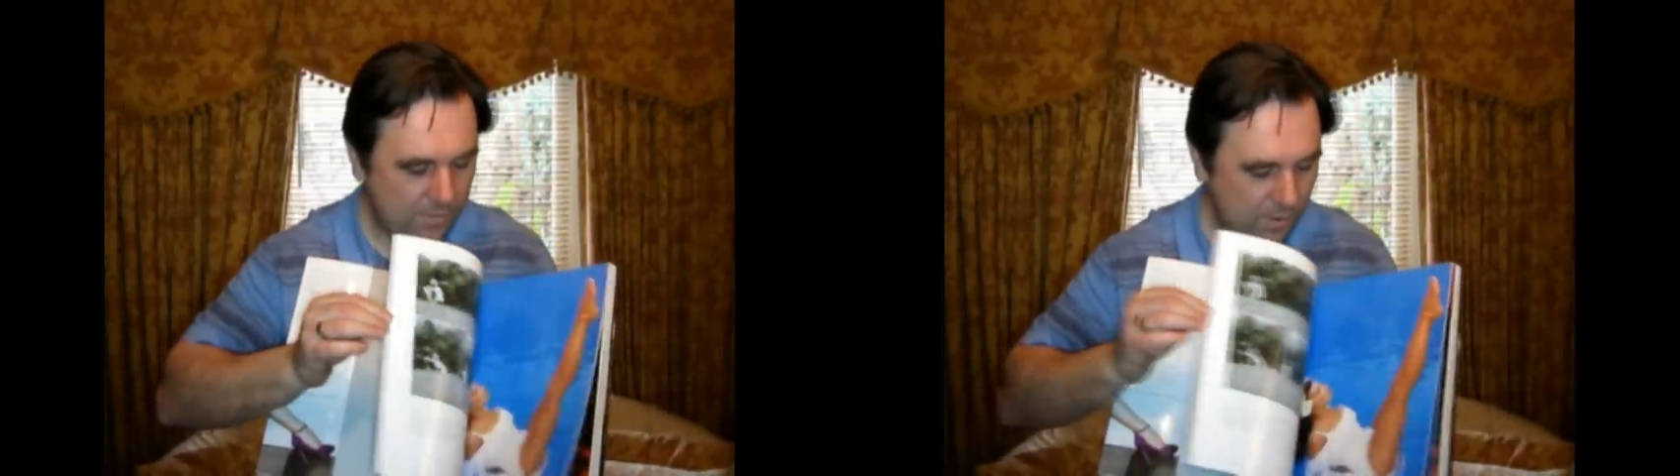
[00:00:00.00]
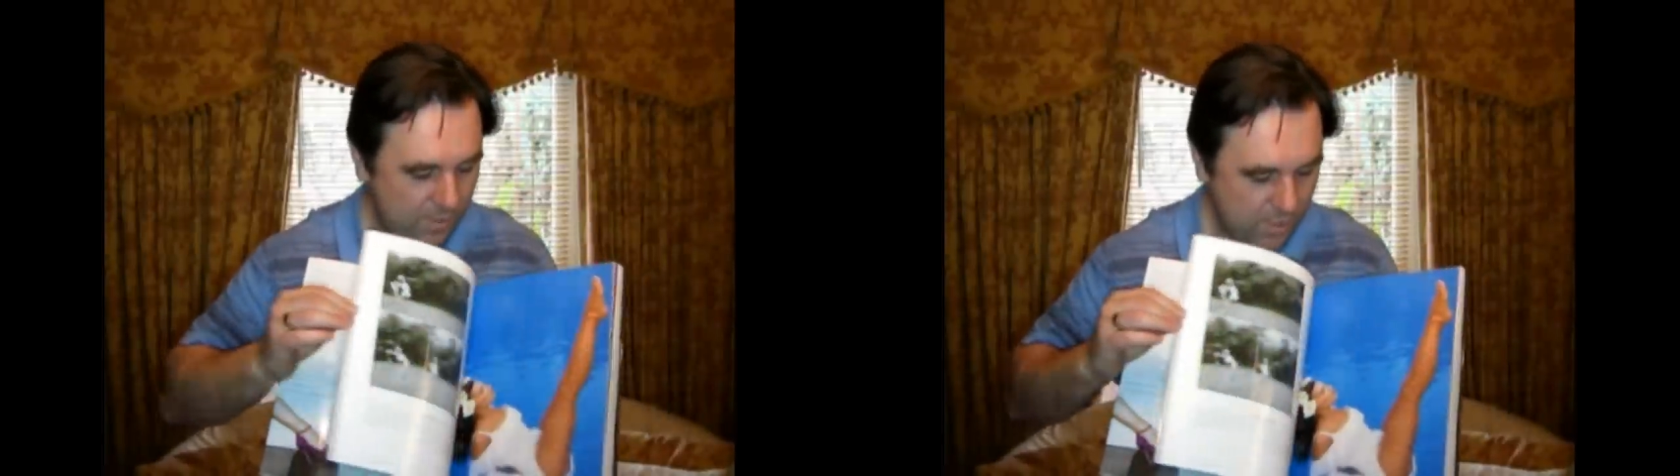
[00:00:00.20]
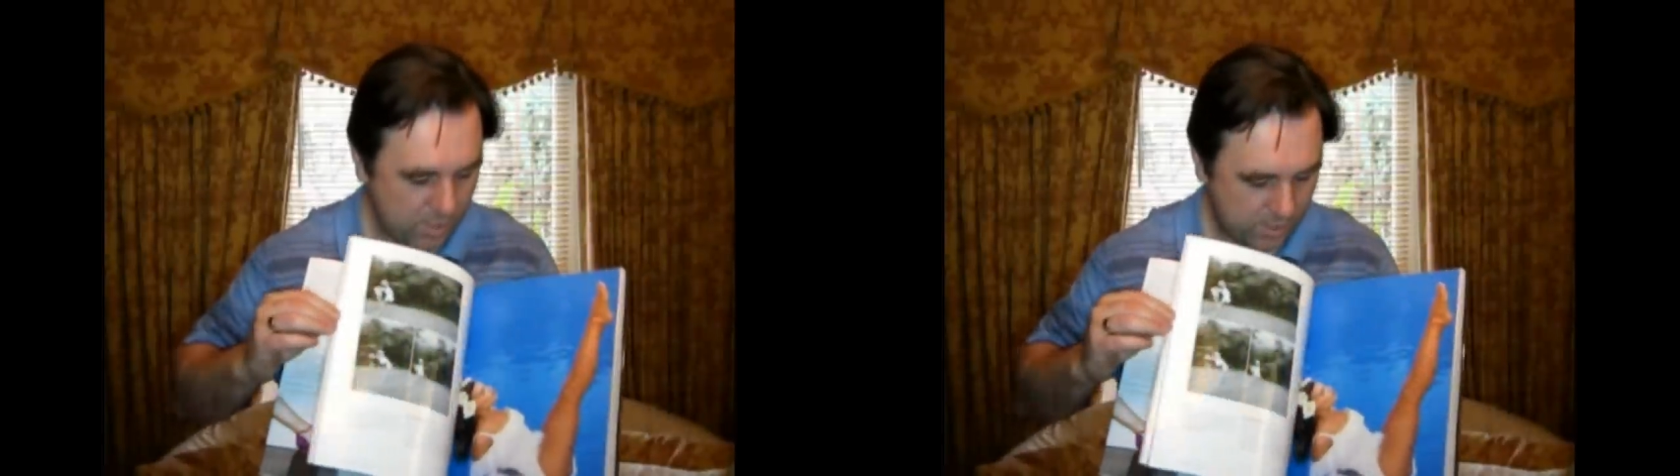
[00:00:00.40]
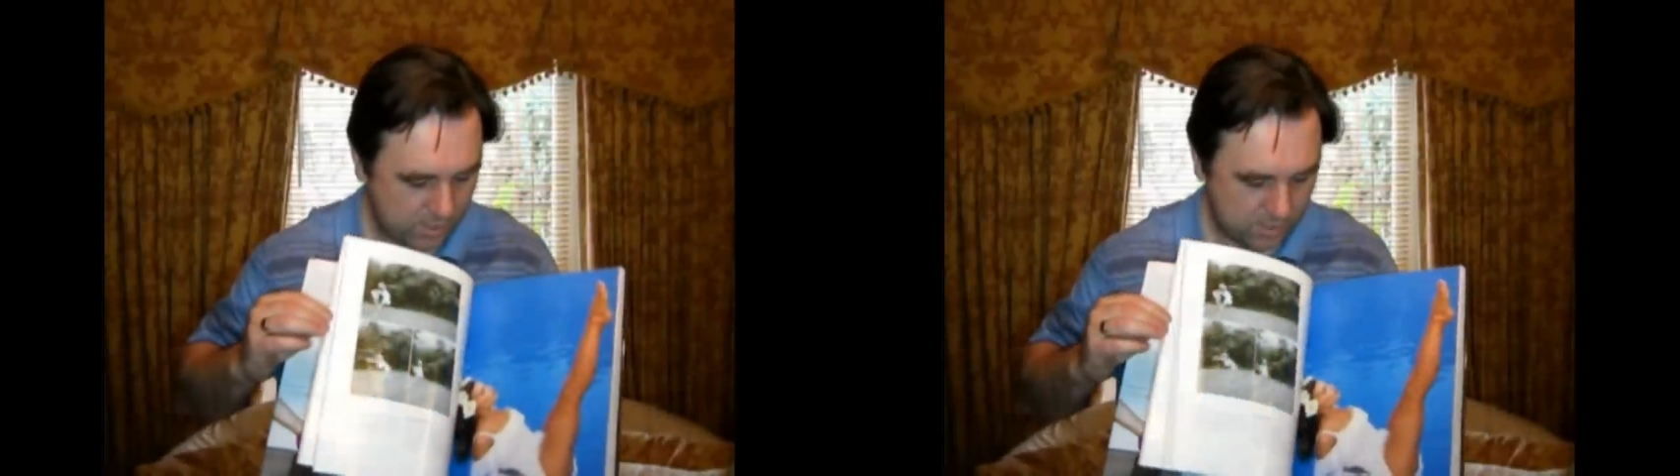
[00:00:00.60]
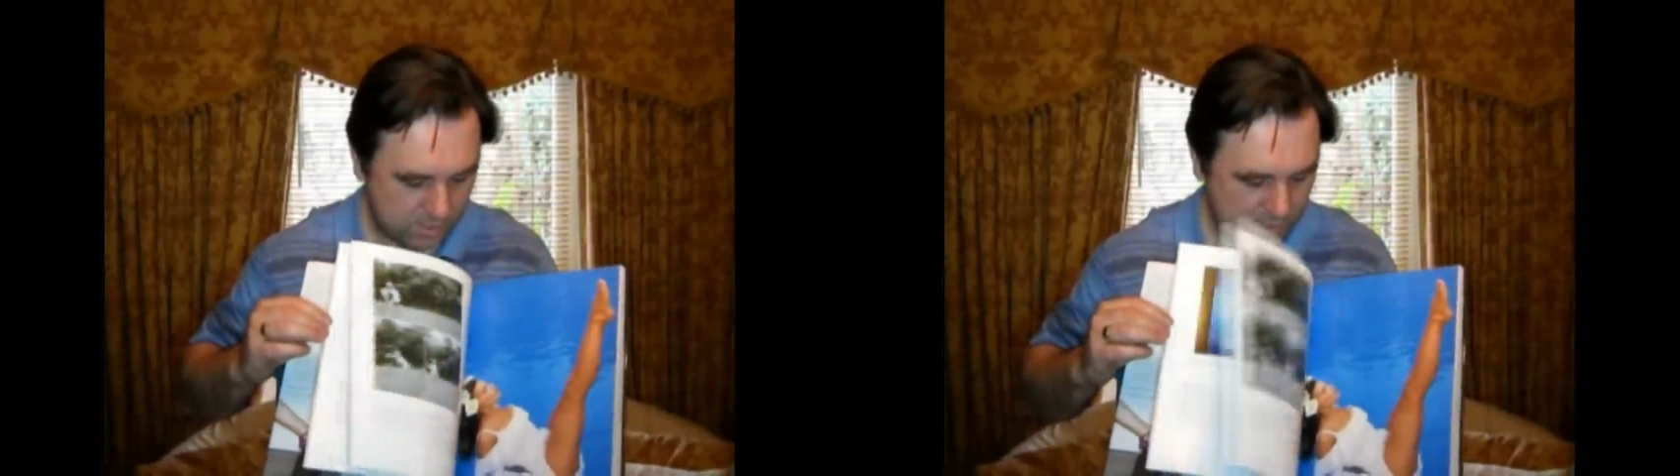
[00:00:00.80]
very
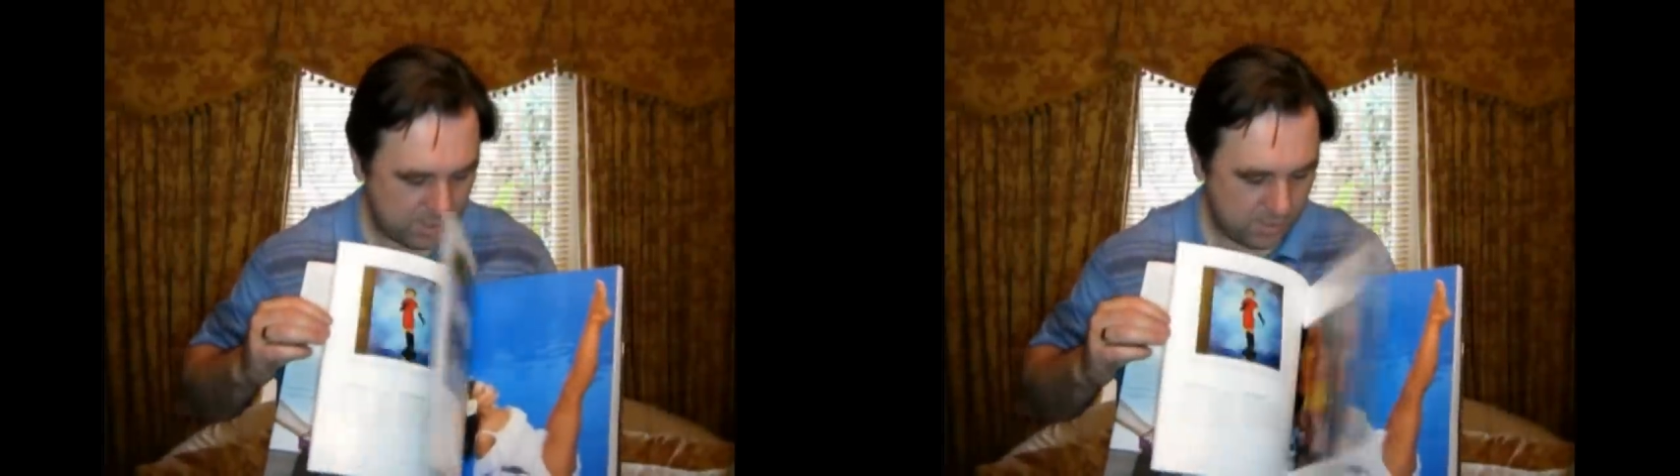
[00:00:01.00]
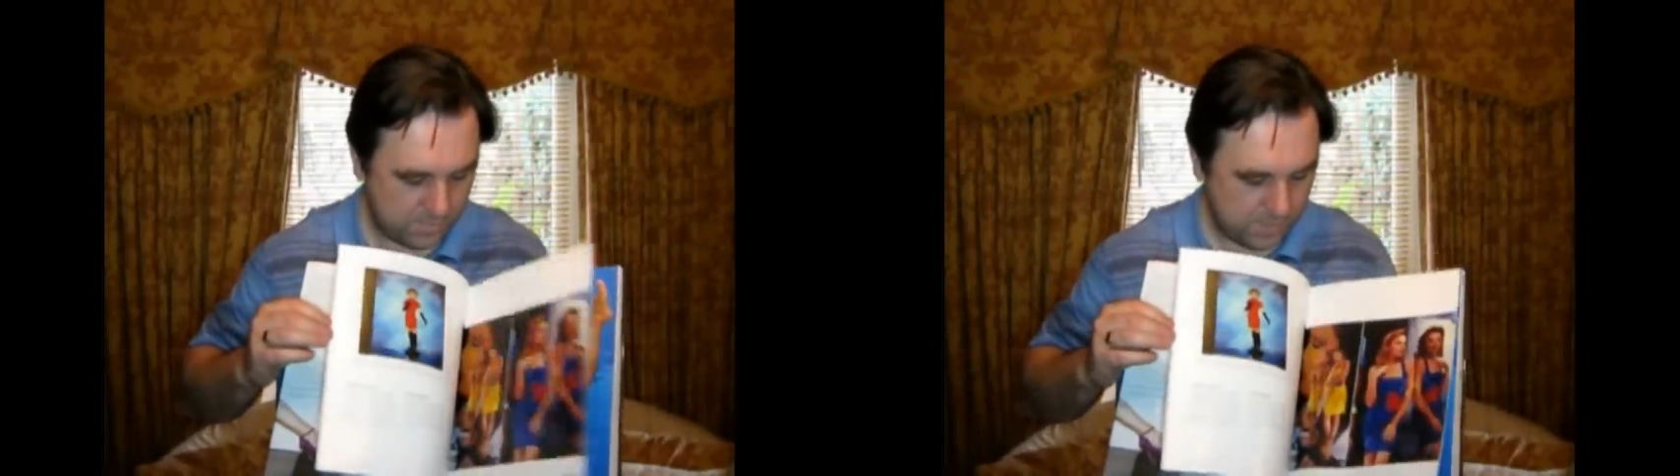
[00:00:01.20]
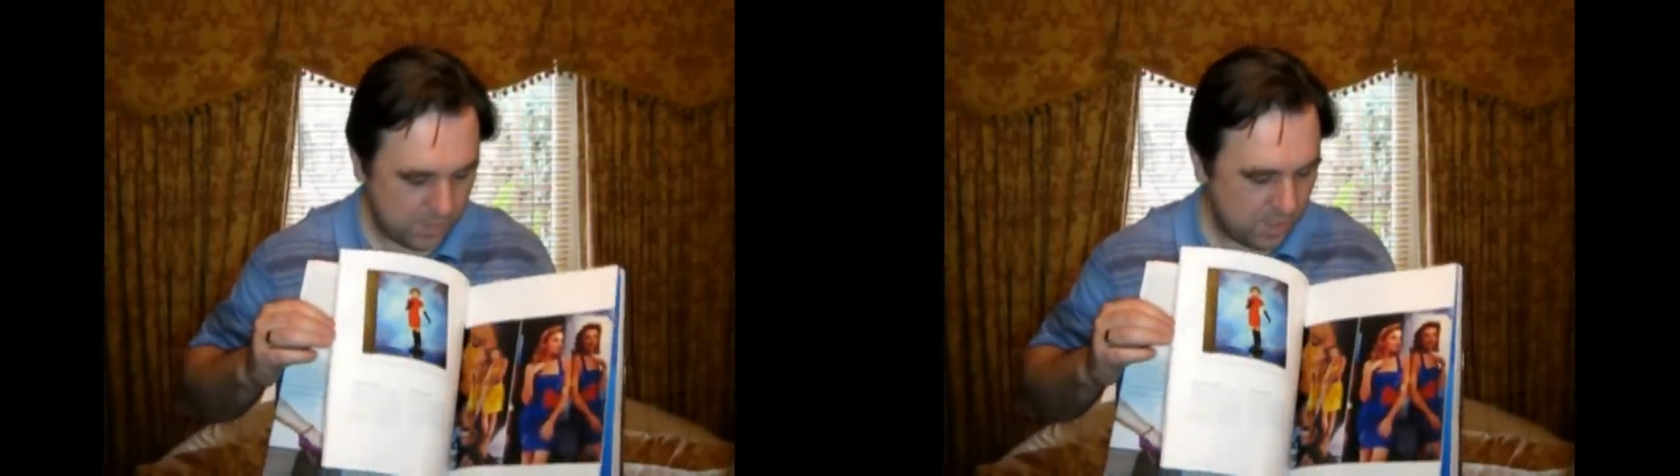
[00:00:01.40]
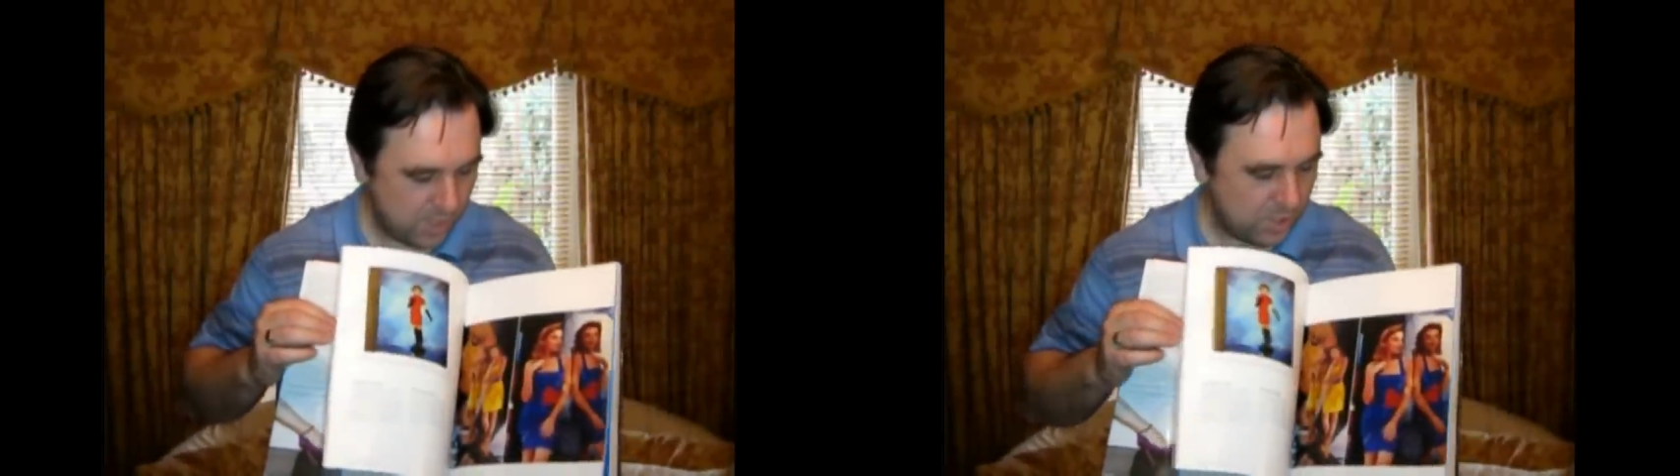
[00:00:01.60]
nice. As